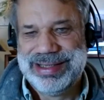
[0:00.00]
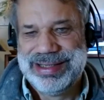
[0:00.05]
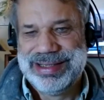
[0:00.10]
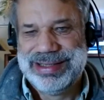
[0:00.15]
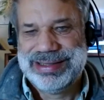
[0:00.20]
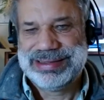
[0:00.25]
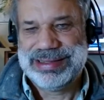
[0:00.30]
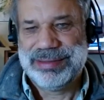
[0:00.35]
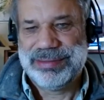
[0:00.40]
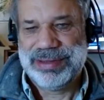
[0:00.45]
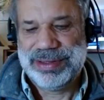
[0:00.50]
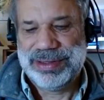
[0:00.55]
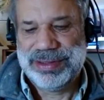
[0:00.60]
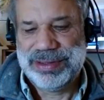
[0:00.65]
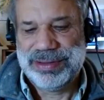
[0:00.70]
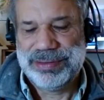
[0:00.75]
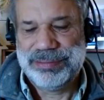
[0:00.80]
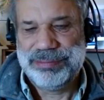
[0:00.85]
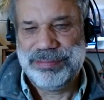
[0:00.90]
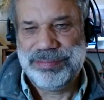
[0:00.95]
something.
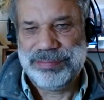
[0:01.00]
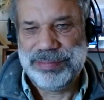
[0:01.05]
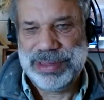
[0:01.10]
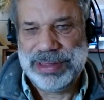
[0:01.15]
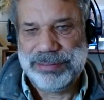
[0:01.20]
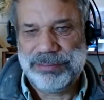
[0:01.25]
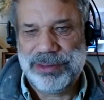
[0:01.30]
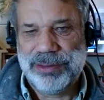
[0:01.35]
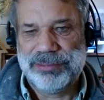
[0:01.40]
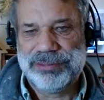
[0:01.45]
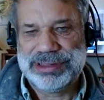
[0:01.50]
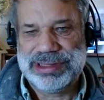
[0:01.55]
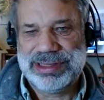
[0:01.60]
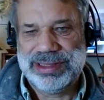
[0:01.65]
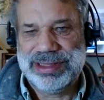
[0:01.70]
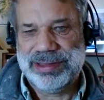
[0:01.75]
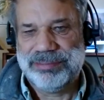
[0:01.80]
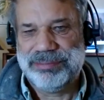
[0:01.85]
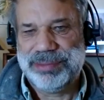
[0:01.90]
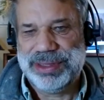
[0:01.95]
They're being
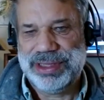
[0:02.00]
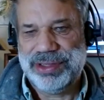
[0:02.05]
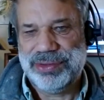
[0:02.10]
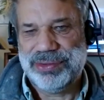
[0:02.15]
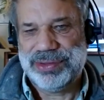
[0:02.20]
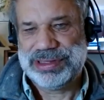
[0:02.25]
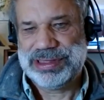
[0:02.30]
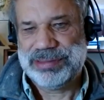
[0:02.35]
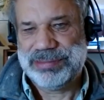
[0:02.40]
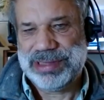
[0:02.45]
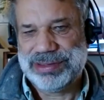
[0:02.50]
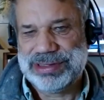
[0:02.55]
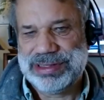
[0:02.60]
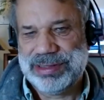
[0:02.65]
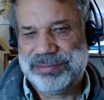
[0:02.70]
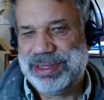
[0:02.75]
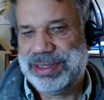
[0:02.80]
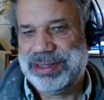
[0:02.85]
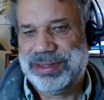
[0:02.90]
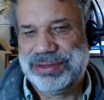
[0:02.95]
purposely ambiguous about
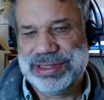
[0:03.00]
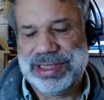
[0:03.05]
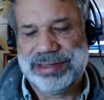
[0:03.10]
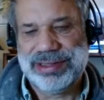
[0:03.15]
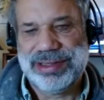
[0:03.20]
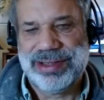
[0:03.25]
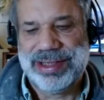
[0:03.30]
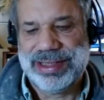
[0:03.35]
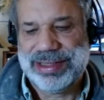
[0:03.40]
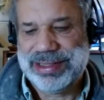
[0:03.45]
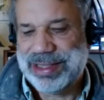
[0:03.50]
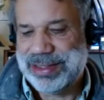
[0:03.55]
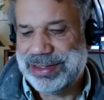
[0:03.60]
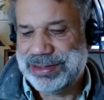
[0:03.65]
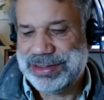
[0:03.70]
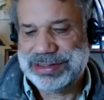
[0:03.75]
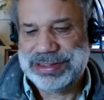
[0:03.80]
something. There's nothing like that.